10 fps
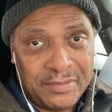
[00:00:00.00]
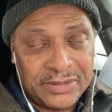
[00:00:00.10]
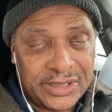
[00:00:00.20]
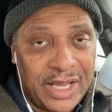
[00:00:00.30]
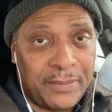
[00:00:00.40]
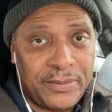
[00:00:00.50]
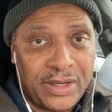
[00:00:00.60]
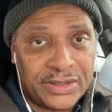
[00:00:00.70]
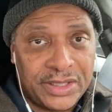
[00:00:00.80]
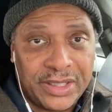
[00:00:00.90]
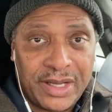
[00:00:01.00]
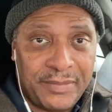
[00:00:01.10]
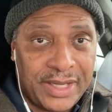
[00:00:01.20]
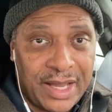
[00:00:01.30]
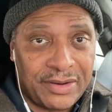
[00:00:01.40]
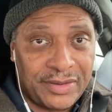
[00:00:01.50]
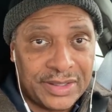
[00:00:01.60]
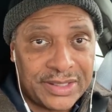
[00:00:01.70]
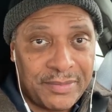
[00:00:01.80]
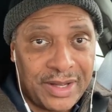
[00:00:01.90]
scale production coming out on
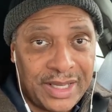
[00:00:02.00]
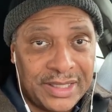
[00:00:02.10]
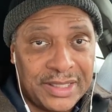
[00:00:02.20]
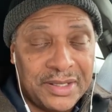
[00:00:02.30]
the Semi,